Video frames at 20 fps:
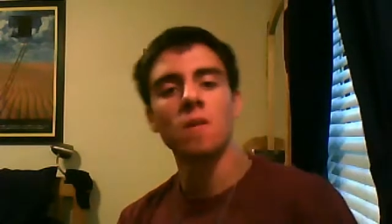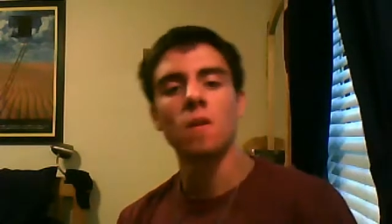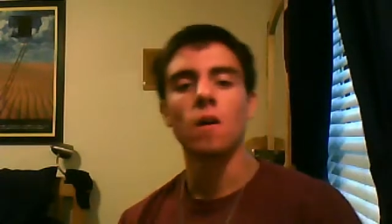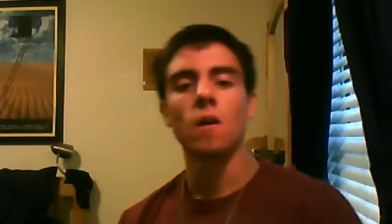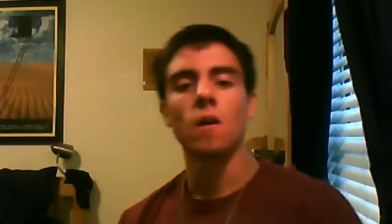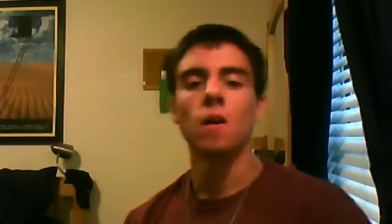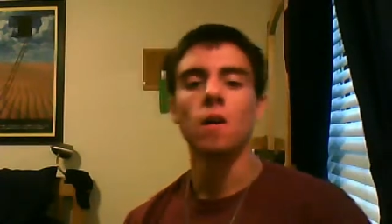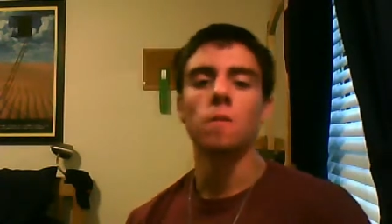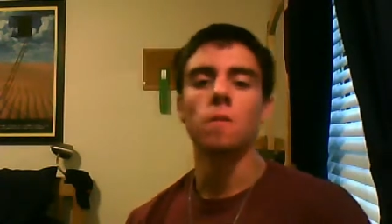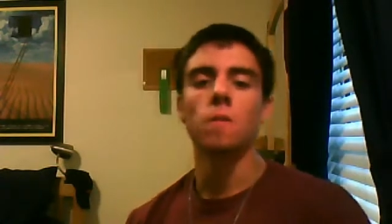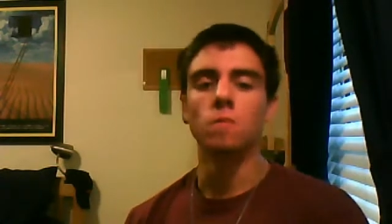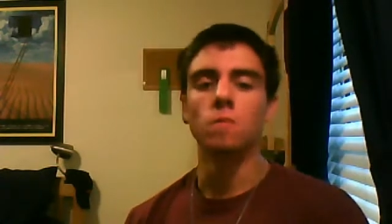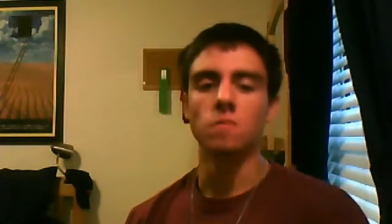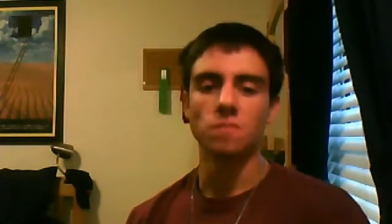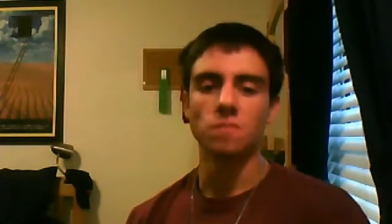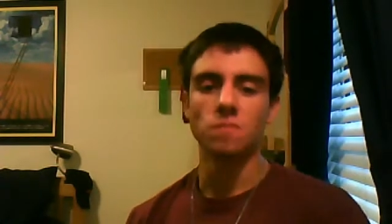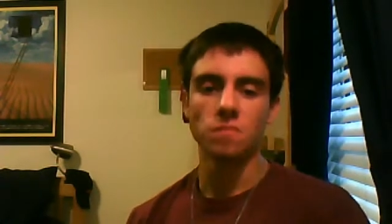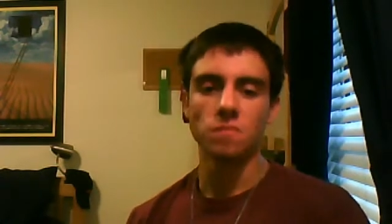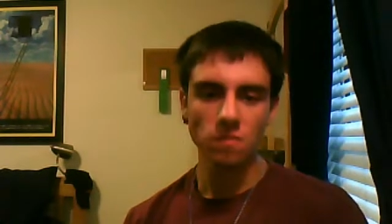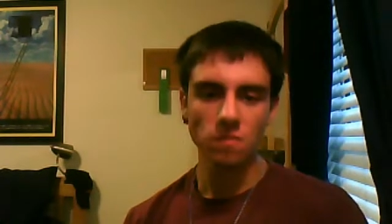
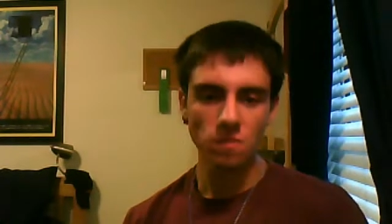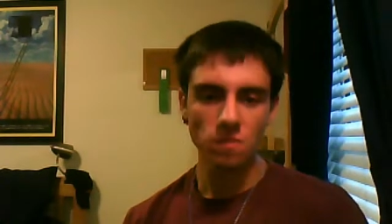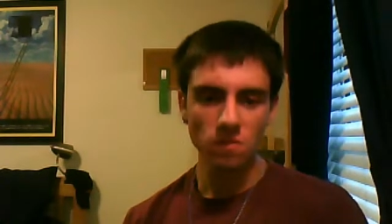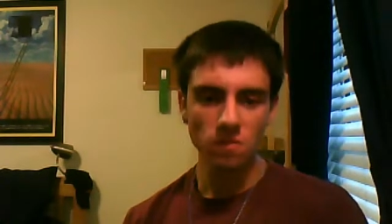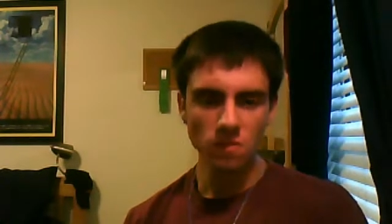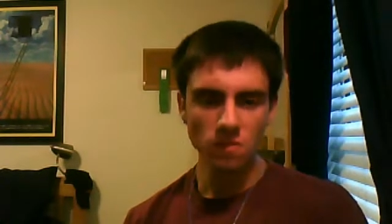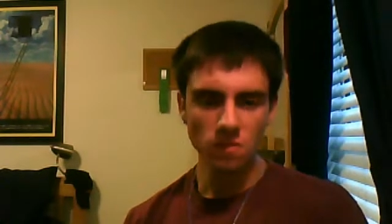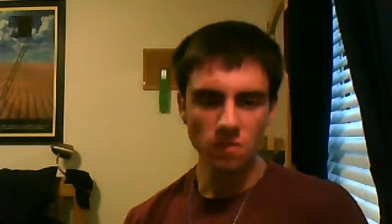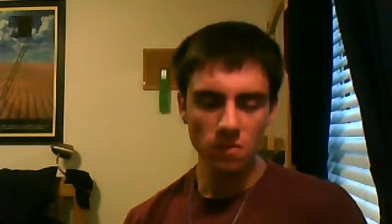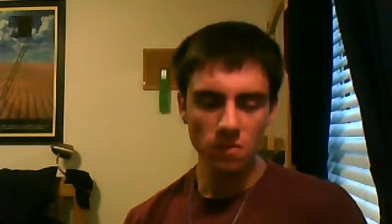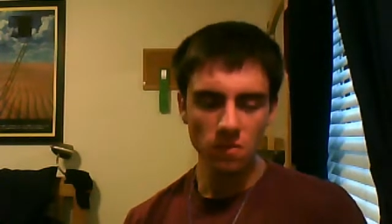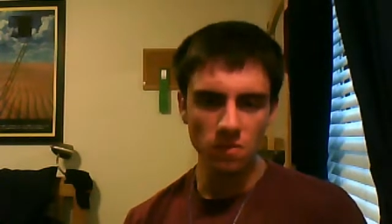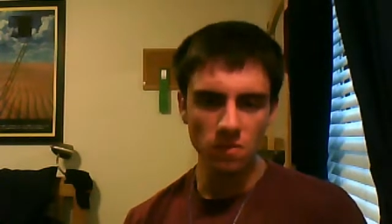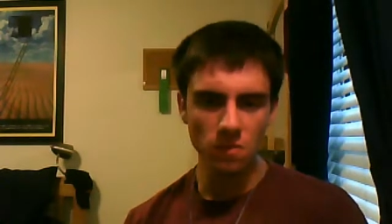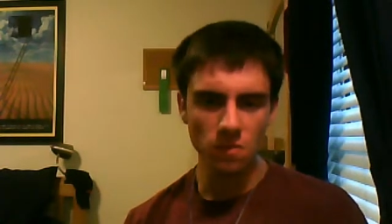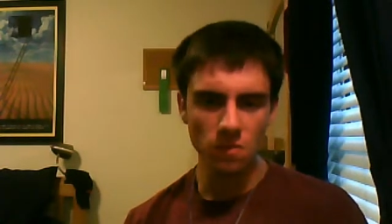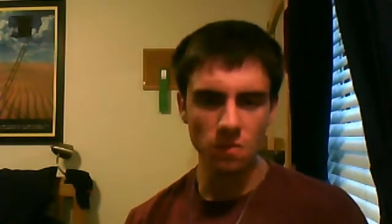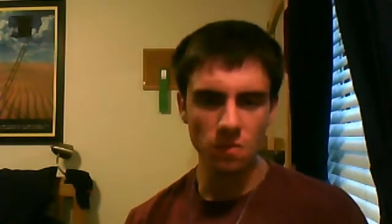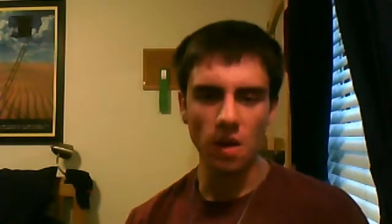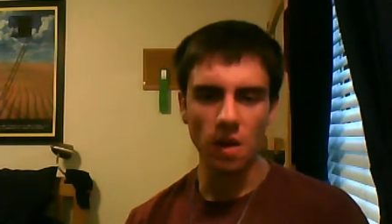
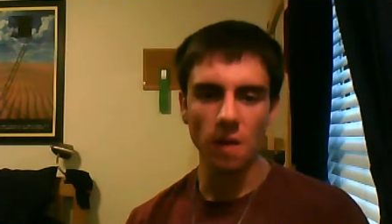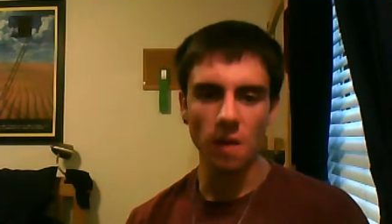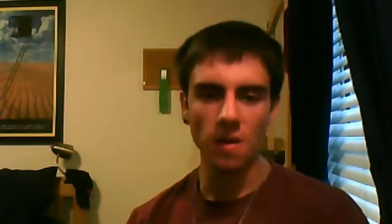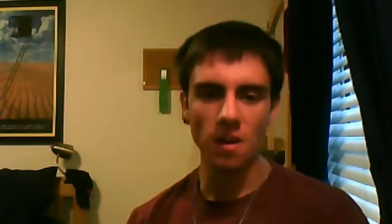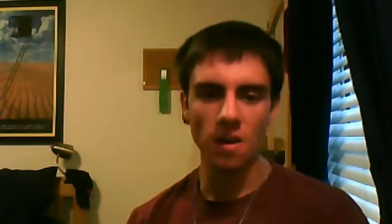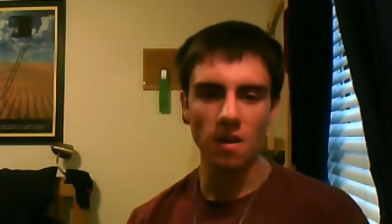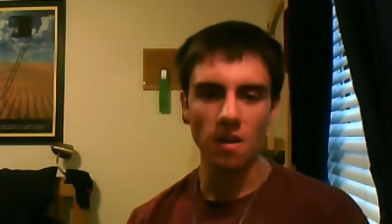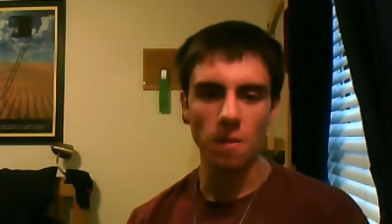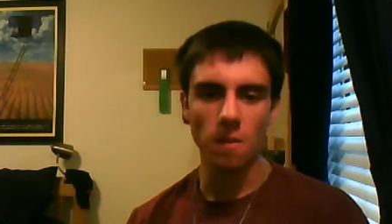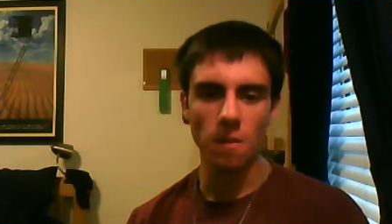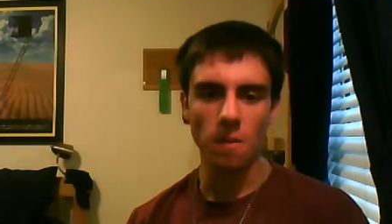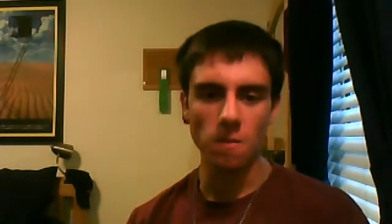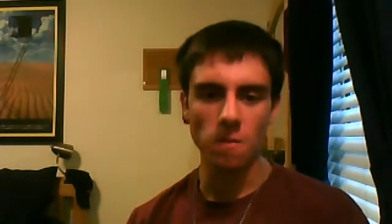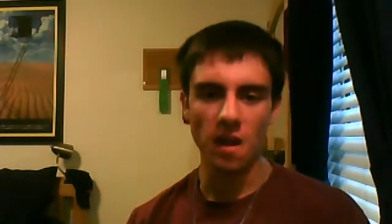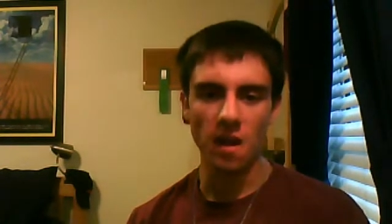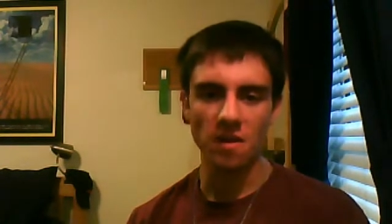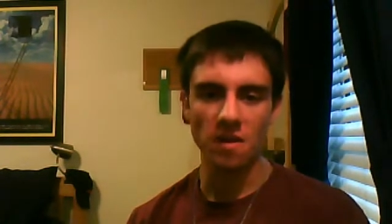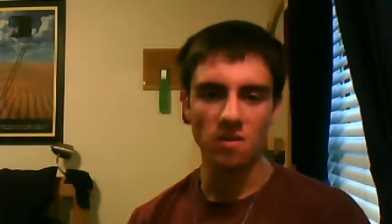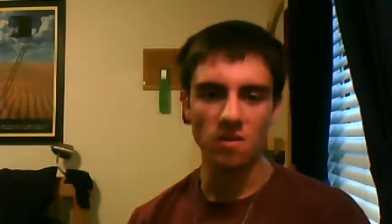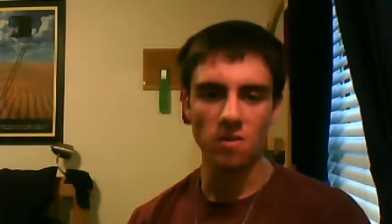I've made a couple
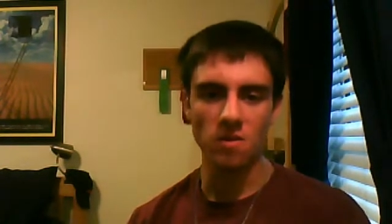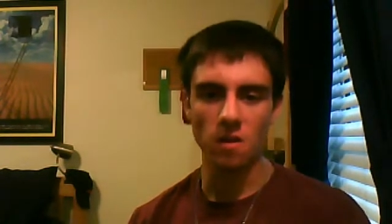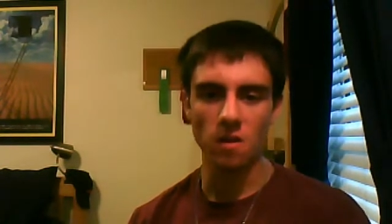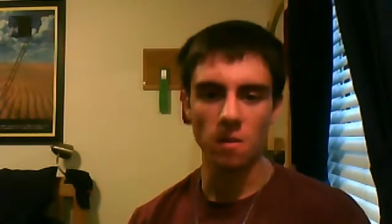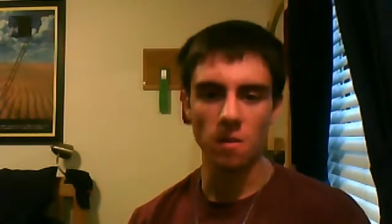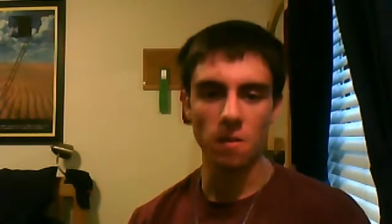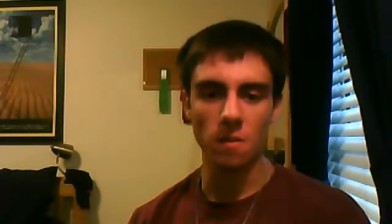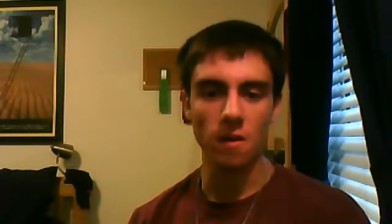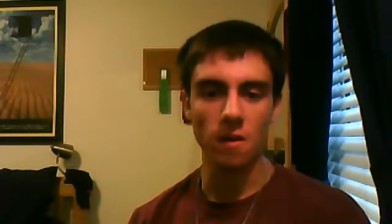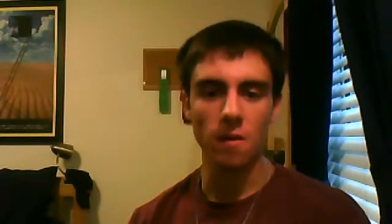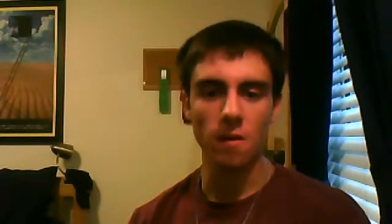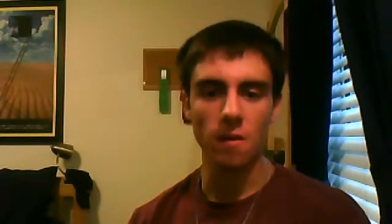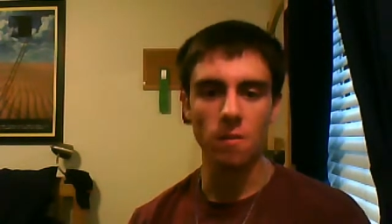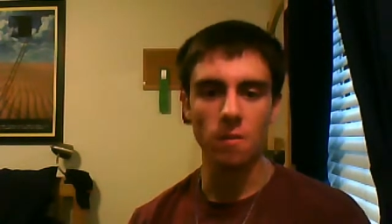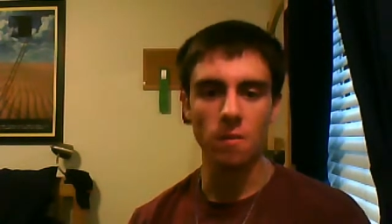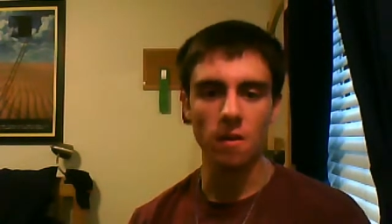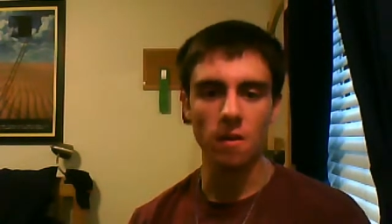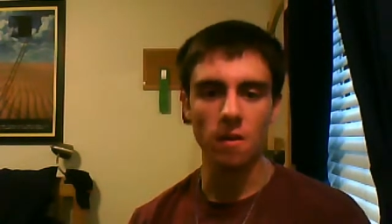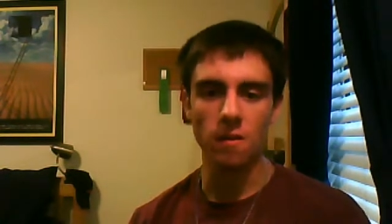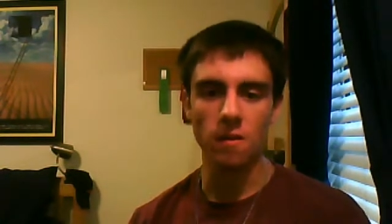batches on my
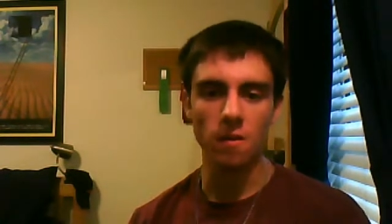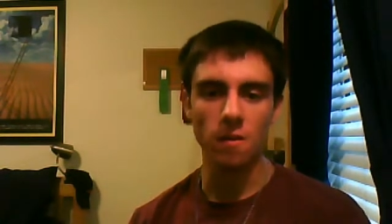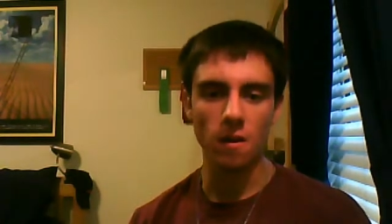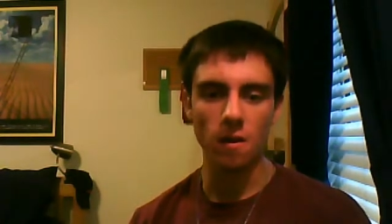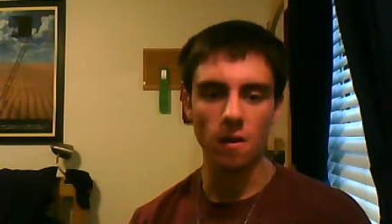own, and